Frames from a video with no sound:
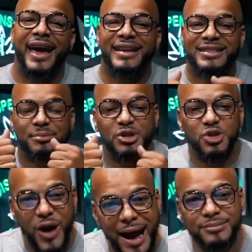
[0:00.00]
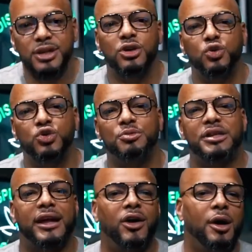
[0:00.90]
Subscribe to the YouTube
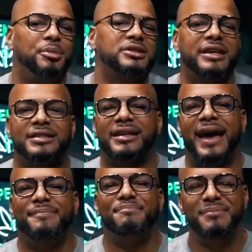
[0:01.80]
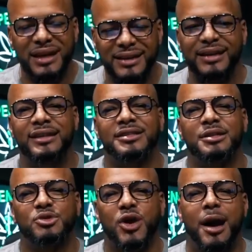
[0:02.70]
channel. Help us get to that million
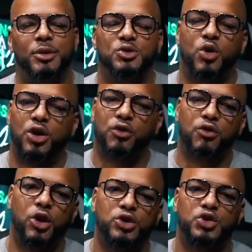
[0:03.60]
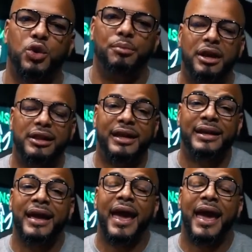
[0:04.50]
subscribers. We're on the road to a million.